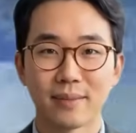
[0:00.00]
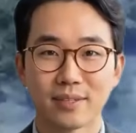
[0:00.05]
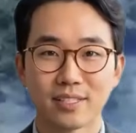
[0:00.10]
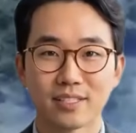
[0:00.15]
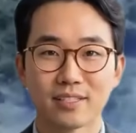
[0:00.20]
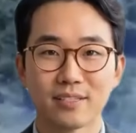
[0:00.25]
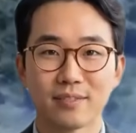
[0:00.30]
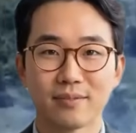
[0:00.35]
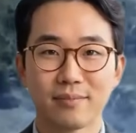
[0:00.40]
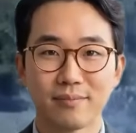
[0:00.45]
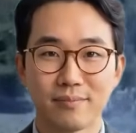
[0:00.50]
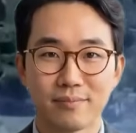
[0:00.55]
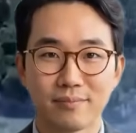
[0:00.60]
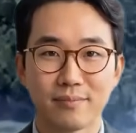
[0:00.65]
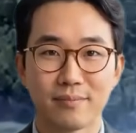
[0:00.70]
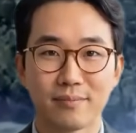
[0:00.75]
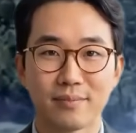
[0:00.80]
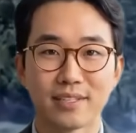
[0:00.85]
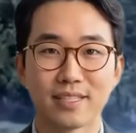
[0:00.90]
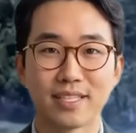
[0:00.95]
Only the
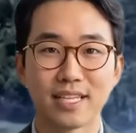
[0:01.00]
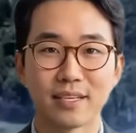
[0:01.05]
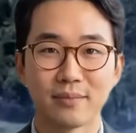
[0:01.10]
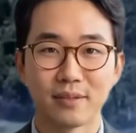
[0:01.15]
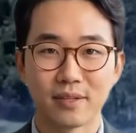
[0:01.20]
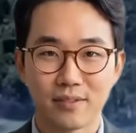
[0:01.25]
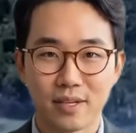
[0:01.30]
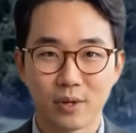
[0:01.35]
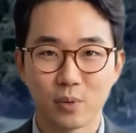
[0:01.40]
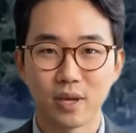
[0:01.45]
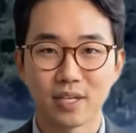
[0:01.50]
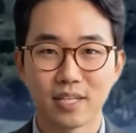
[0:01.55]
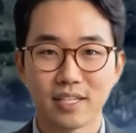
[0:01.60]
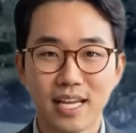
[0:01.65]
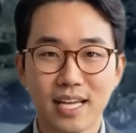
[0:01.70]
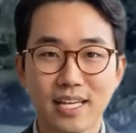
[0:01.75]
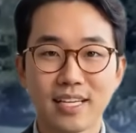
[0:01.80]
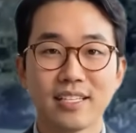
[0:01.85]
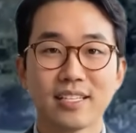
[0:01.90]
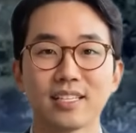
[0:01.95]
lead element managed to
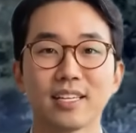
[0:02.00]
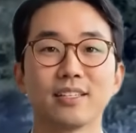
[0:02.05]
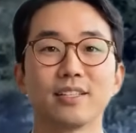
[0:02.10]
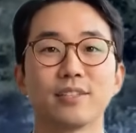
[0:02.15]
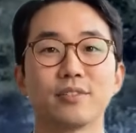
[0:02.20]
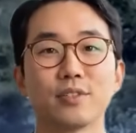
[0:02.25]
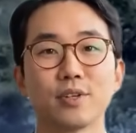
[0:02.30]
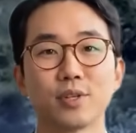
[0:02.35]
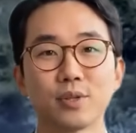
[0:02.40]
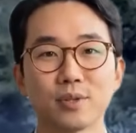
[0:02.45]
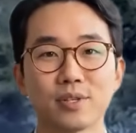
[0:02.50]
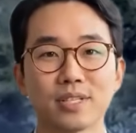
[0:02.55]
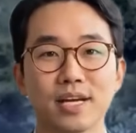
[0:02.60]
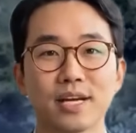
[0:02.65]
break contact.